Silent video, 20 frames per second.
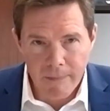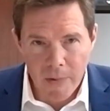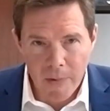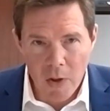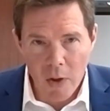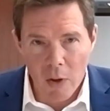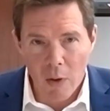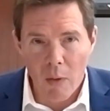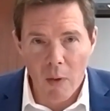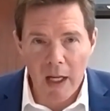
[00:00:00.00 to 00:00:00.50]

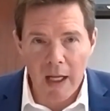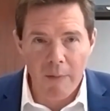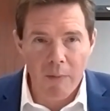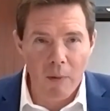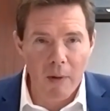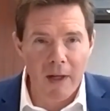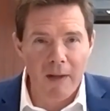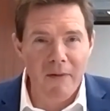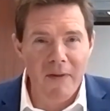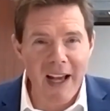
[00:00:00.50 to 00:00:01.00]
So if
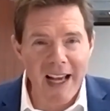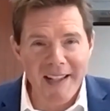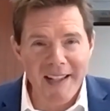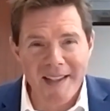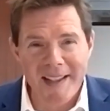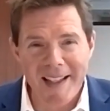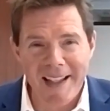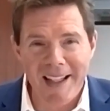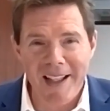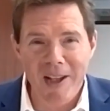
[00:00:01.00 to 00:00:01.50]
we're
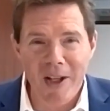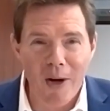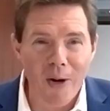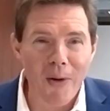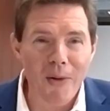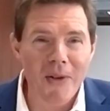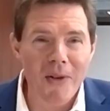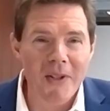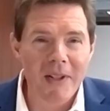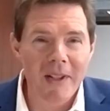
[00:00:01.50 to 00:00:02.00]
invested in
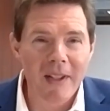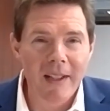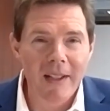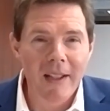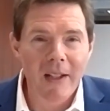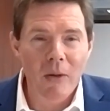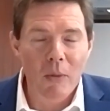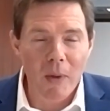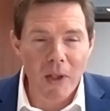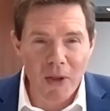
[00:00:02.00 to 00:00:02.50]
those,
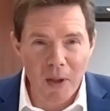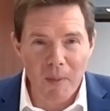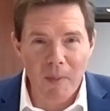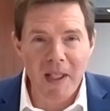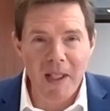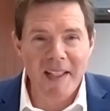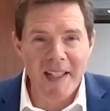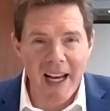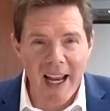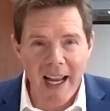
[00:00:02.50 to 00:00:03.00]
we should
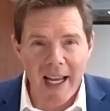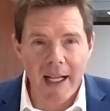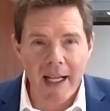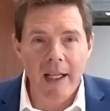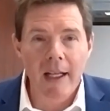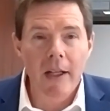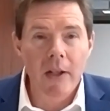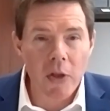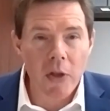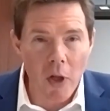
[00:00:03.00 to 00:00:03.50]
be
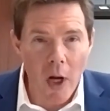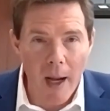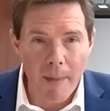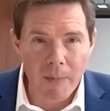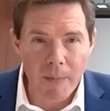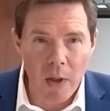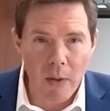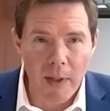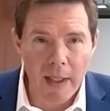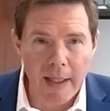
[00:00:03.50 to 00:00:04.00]
saying,
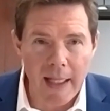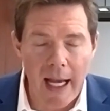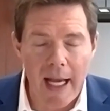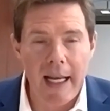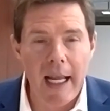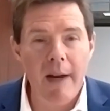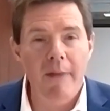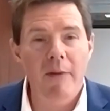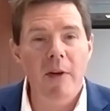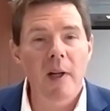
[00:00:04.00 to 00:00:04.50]
stop doing
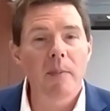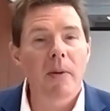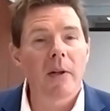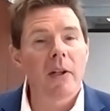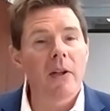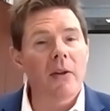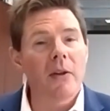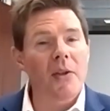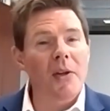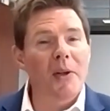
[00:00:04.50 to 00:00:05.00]
that. Every
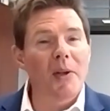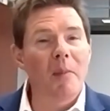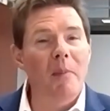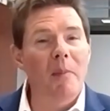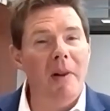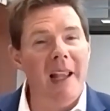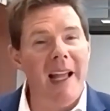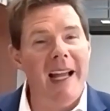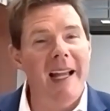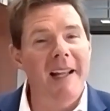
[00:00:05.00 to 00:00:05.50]
producer who
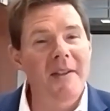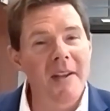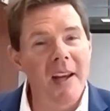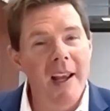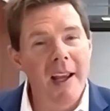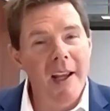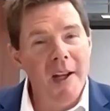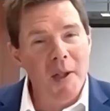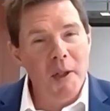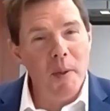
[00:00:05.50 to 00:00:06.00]
plans
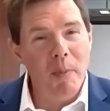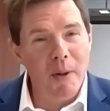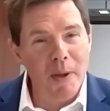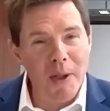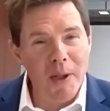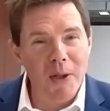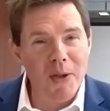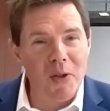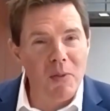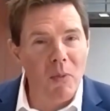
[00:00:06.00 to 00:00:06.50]
to
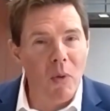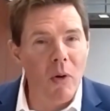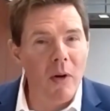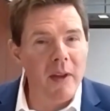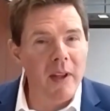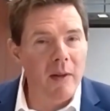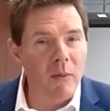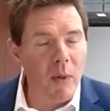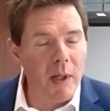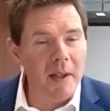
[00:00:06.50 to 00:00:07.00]
produce
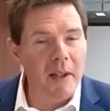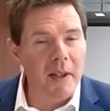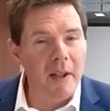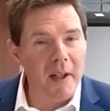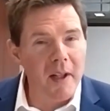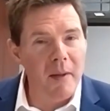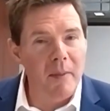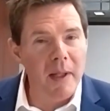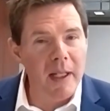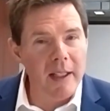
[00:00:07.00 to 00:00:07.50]
more than what
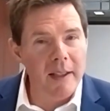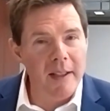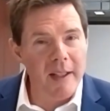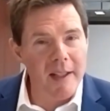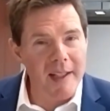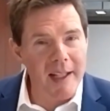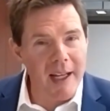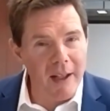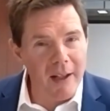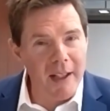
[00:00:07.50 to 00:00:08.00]
they're committed to
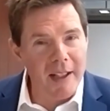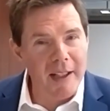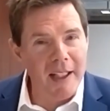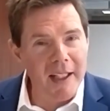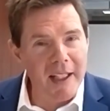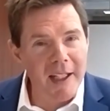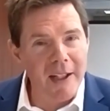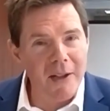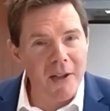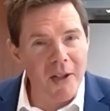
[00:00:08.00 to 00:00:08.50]
sell in
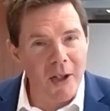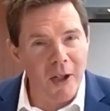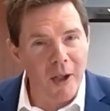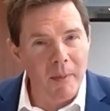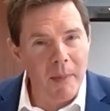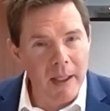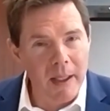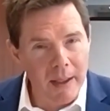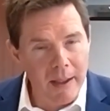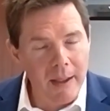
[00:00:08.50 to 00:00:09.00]
the near
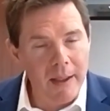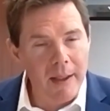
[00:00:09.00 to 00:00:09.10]
term,